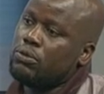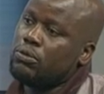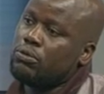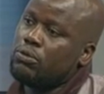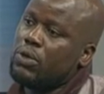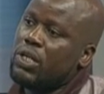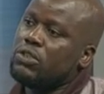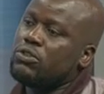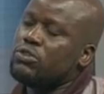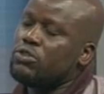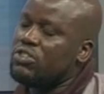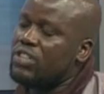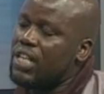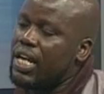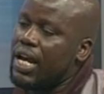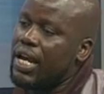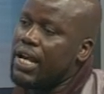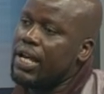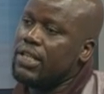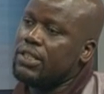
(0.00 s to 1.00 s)
want to
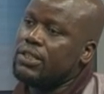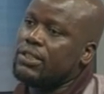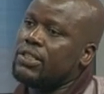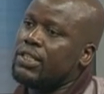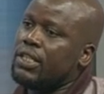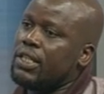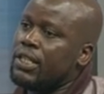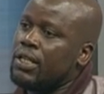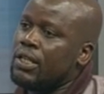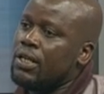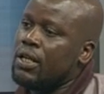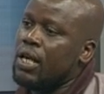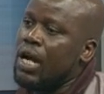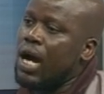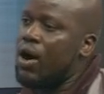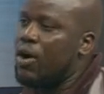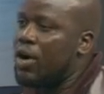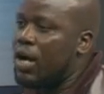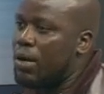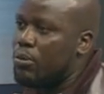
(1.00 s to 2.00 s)
try and say,
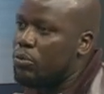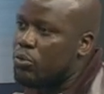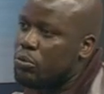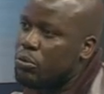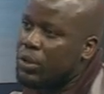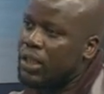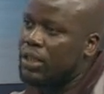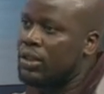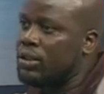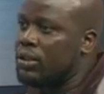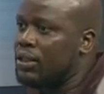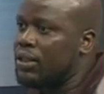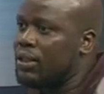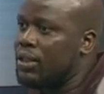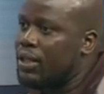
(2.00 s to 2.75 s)
how come women